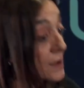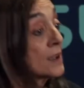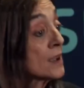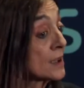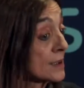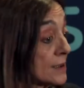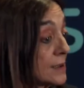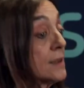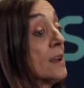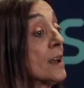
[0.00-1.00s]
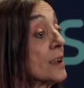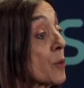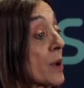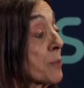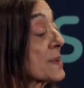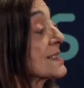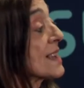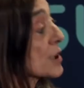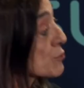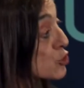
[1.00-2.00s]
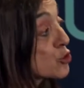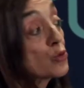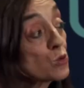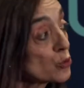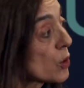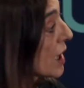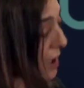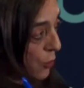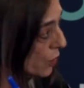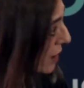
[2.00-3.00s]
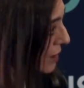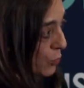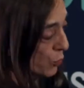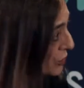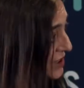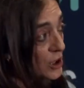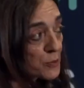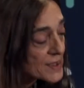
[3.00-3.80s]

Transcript: to do with ethics and deontology. It is not